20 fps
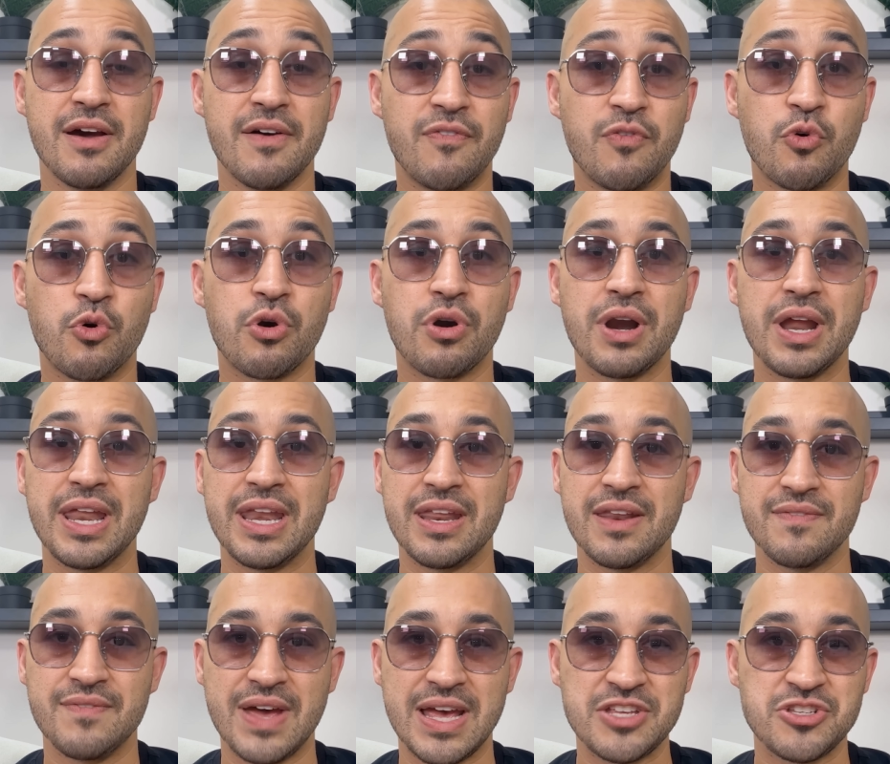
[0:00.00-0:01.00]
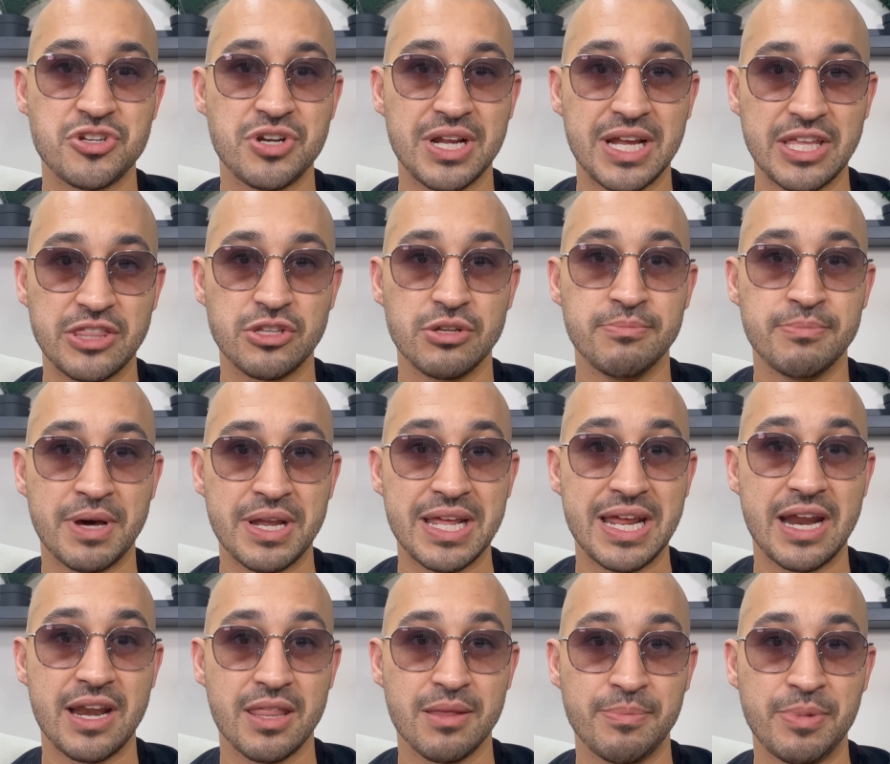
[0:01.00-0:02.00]
for an investor to get their money
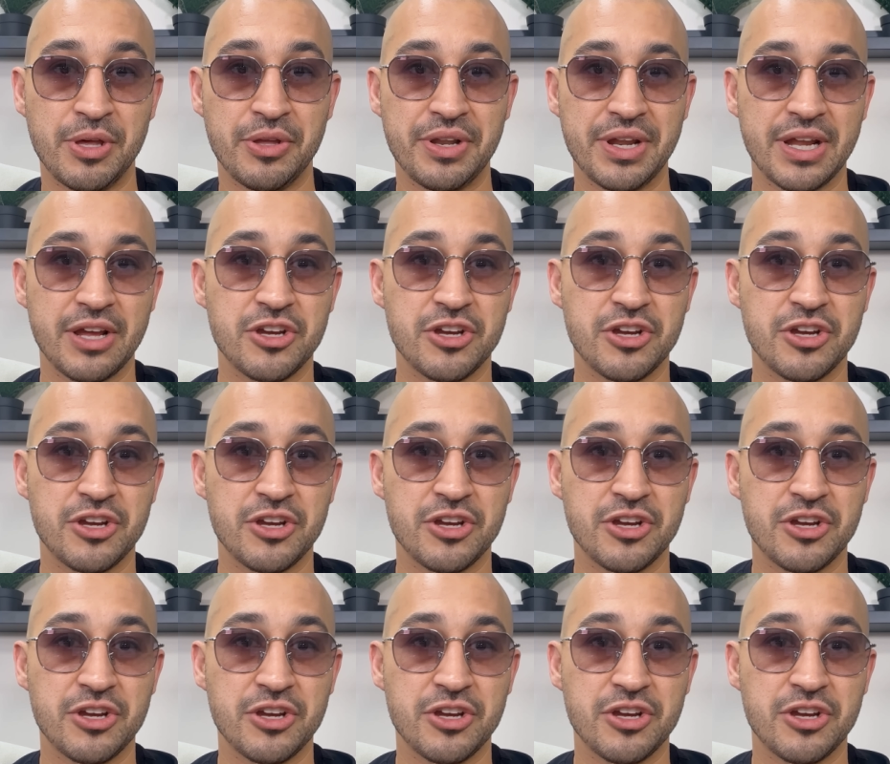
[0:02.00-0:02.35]
out of the building